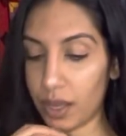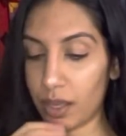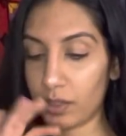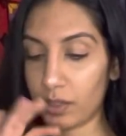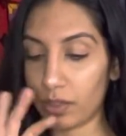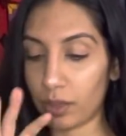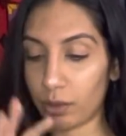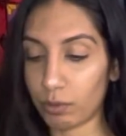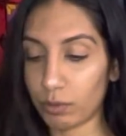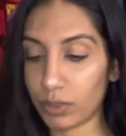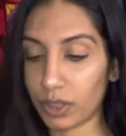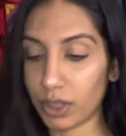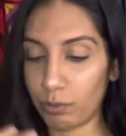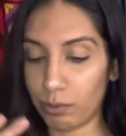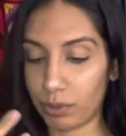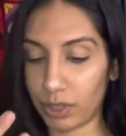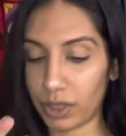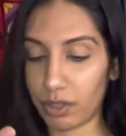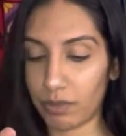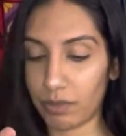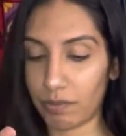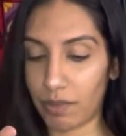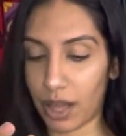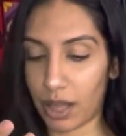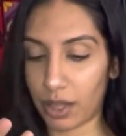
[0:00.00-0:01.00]
they really
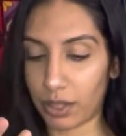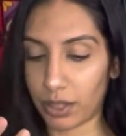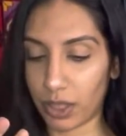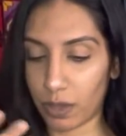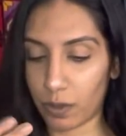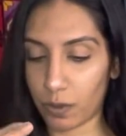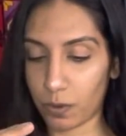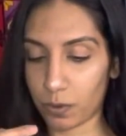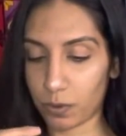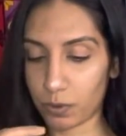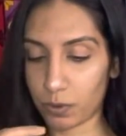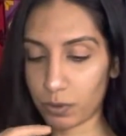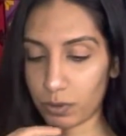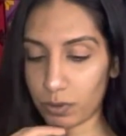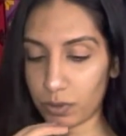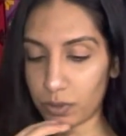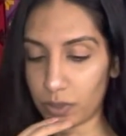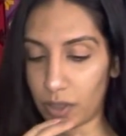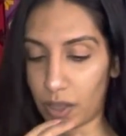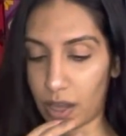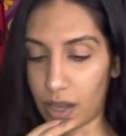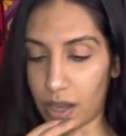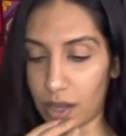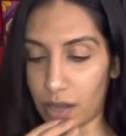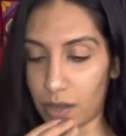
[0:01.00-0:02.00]
really value
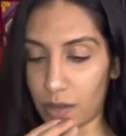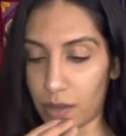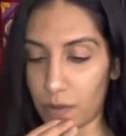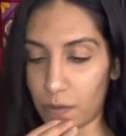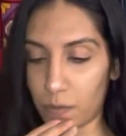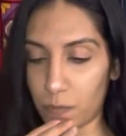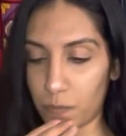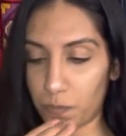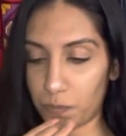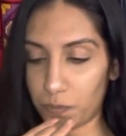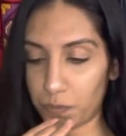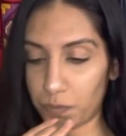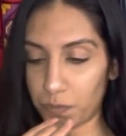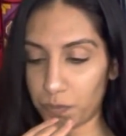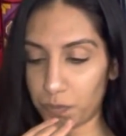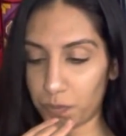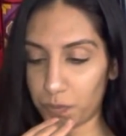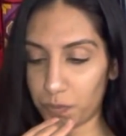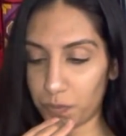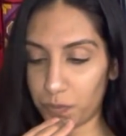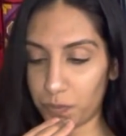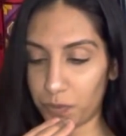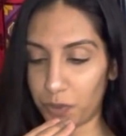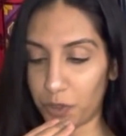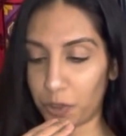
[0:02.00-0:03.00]
um,
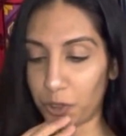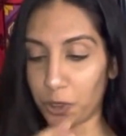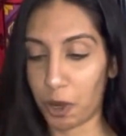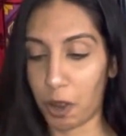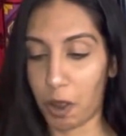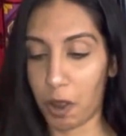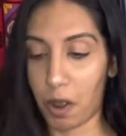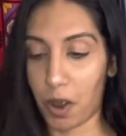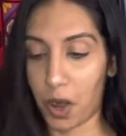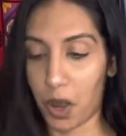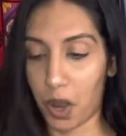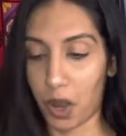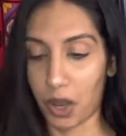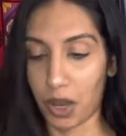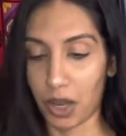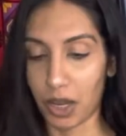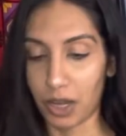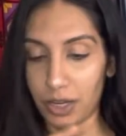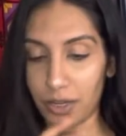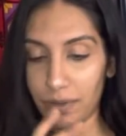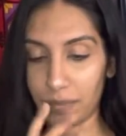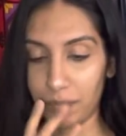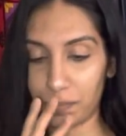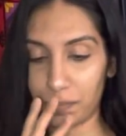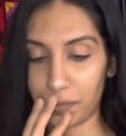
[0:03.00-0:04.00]
their
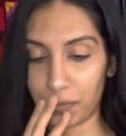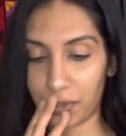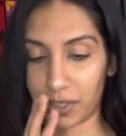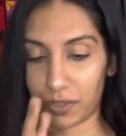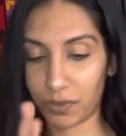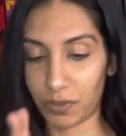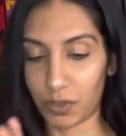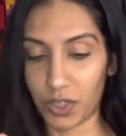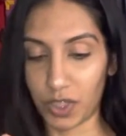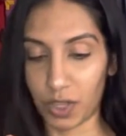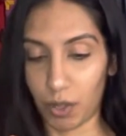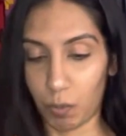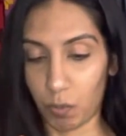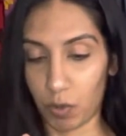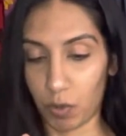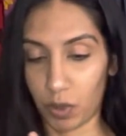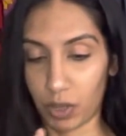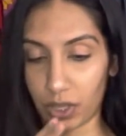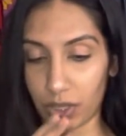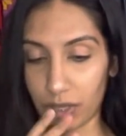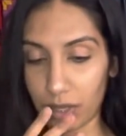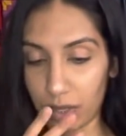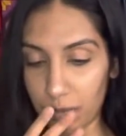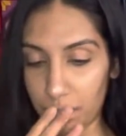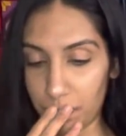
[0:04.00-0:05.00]
car. That's for
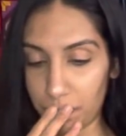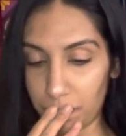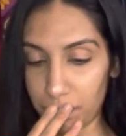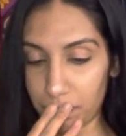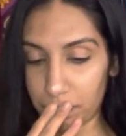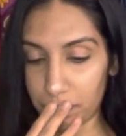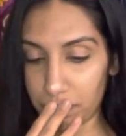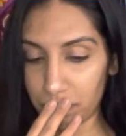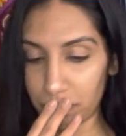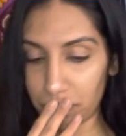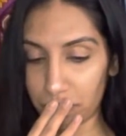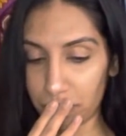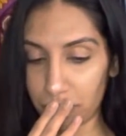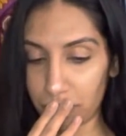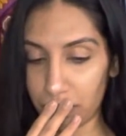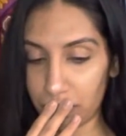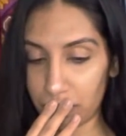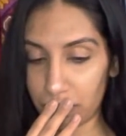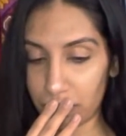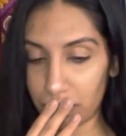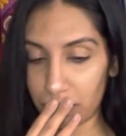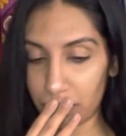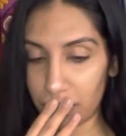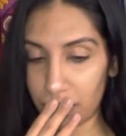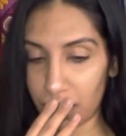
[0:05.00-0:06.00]
someone
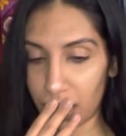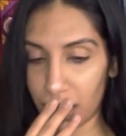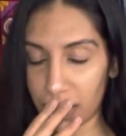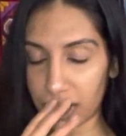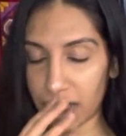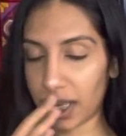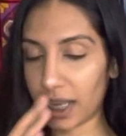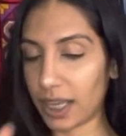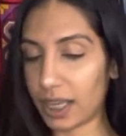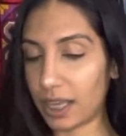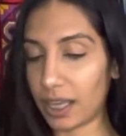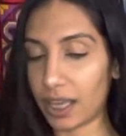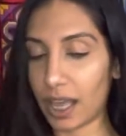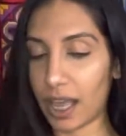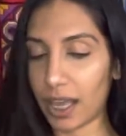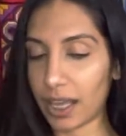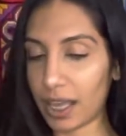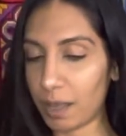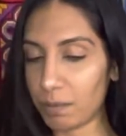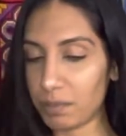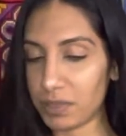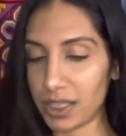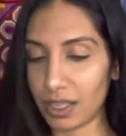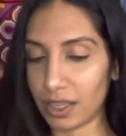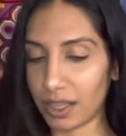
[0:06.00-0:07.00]
because like I
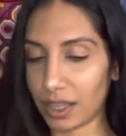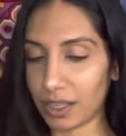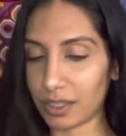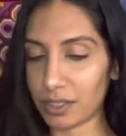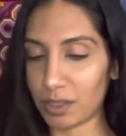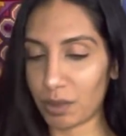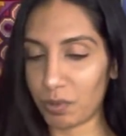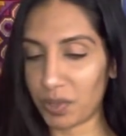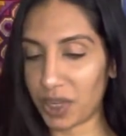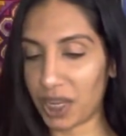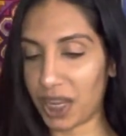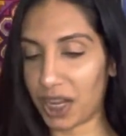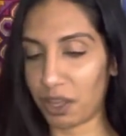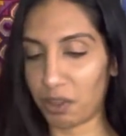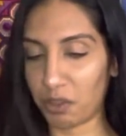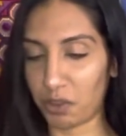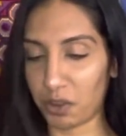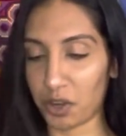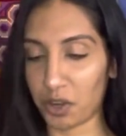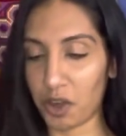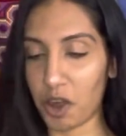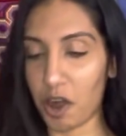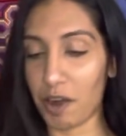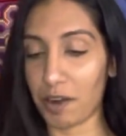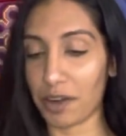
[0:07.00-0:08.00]
kept seeing like someone getting in
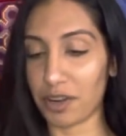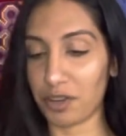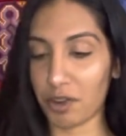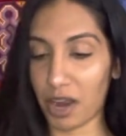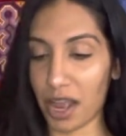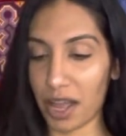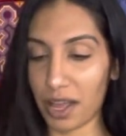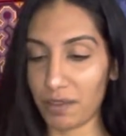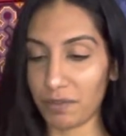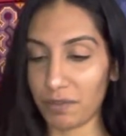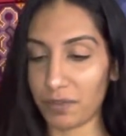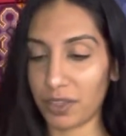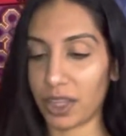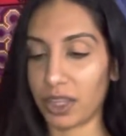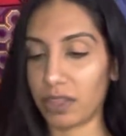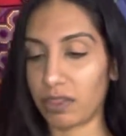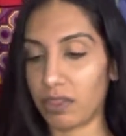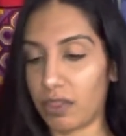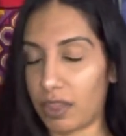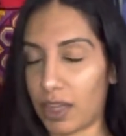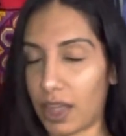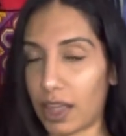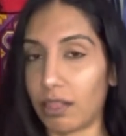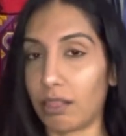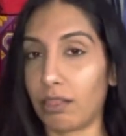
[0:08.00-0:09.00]
their car and drive. Like
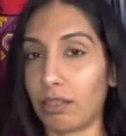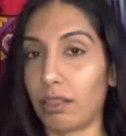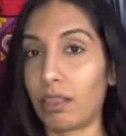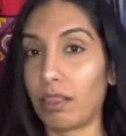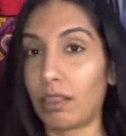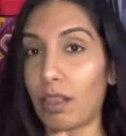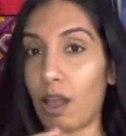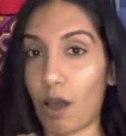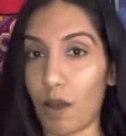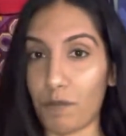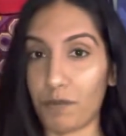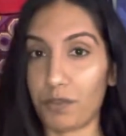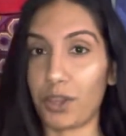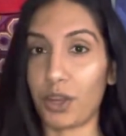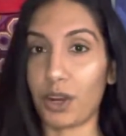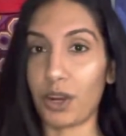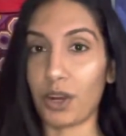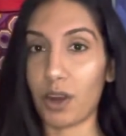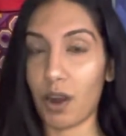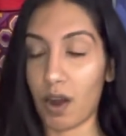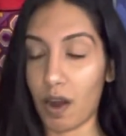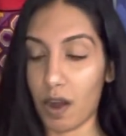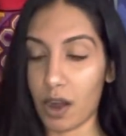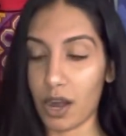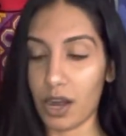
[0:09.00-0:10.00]
they love their
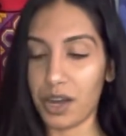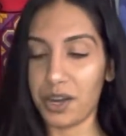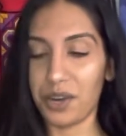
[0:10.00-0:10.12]
car.